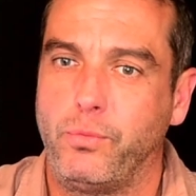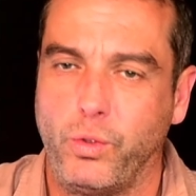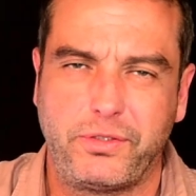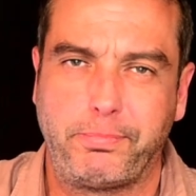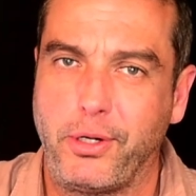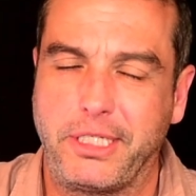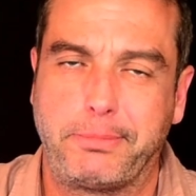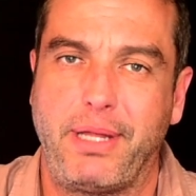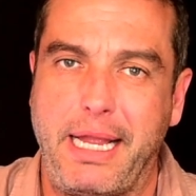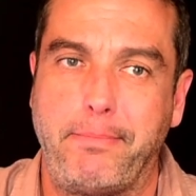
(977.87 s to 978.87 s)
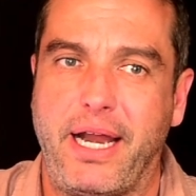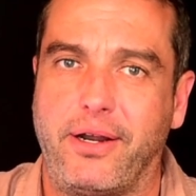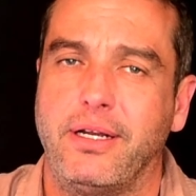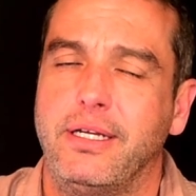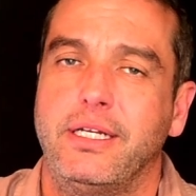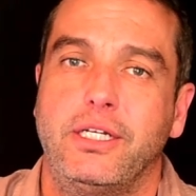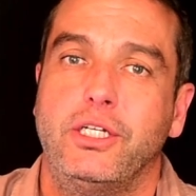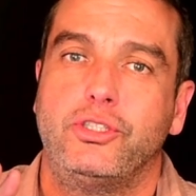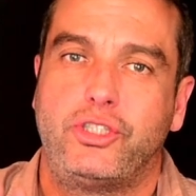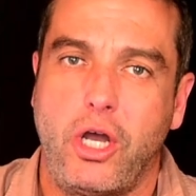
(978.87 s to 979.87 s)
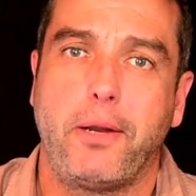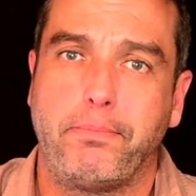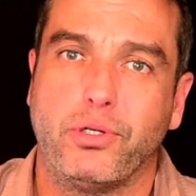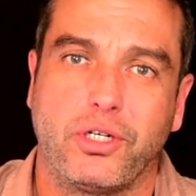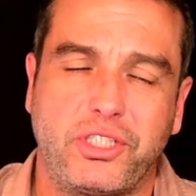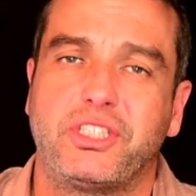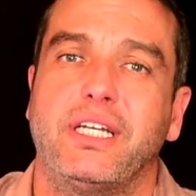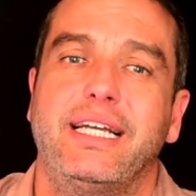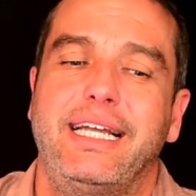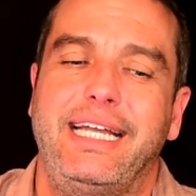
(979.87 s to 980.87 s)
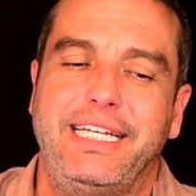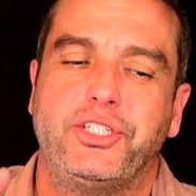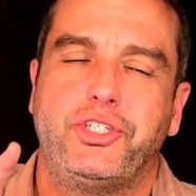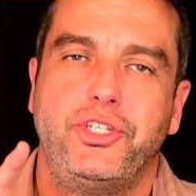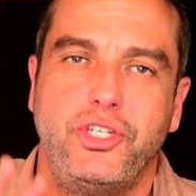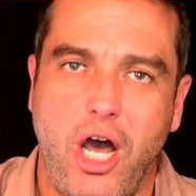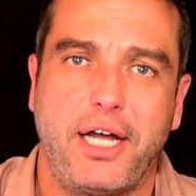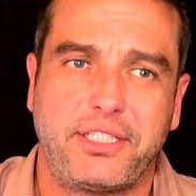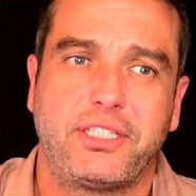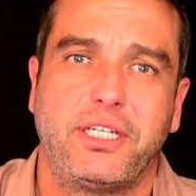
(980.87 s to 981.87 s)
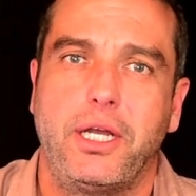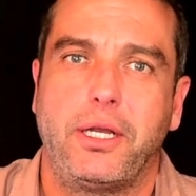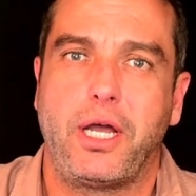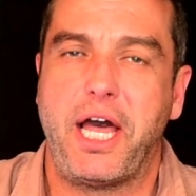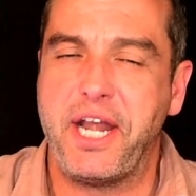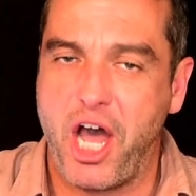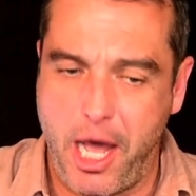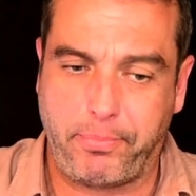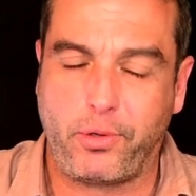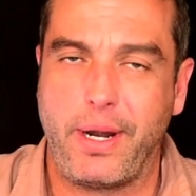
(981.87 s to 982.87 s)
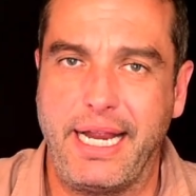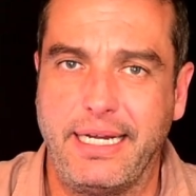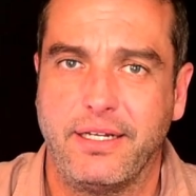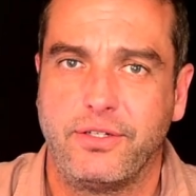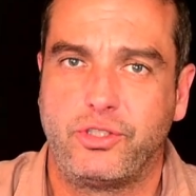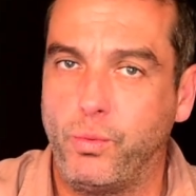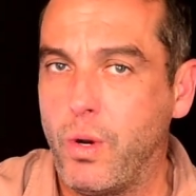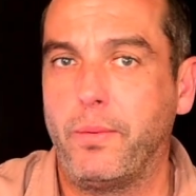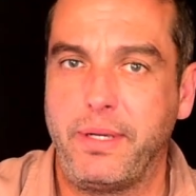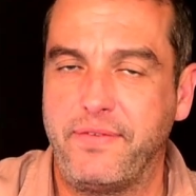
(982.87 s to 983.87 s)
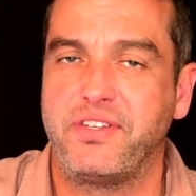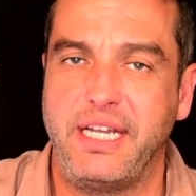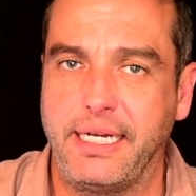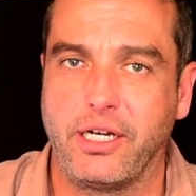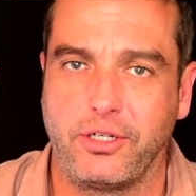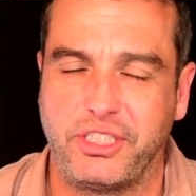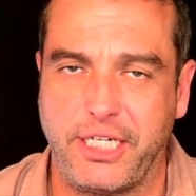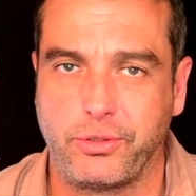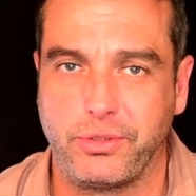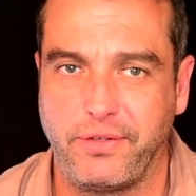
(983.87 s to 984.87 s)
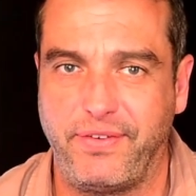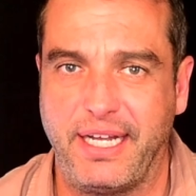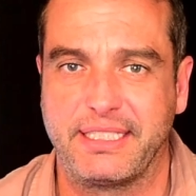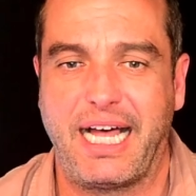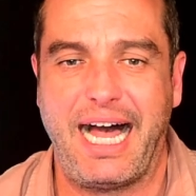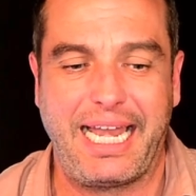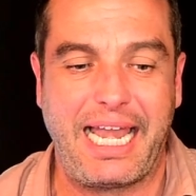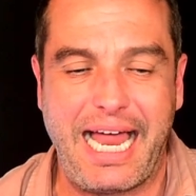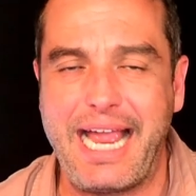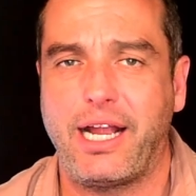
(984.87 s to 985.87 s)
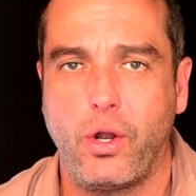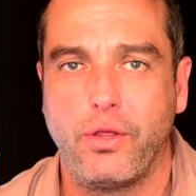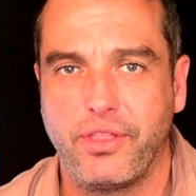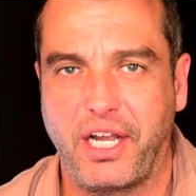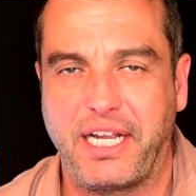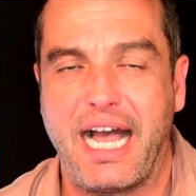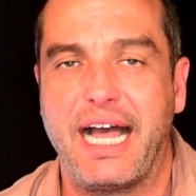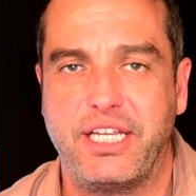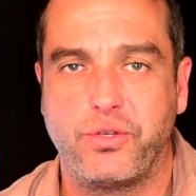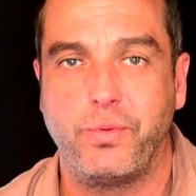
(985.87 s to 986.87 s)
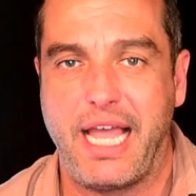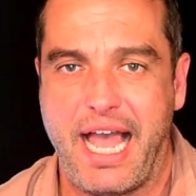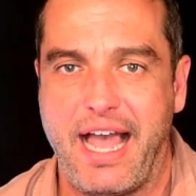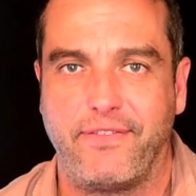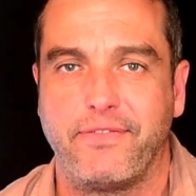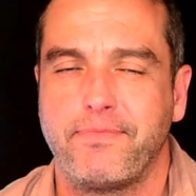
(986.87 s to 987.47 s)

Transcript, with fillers: Wolfsburg is playing better. John Brooks is not an upgrade to what we've seen in our central defense. I like the guys we have.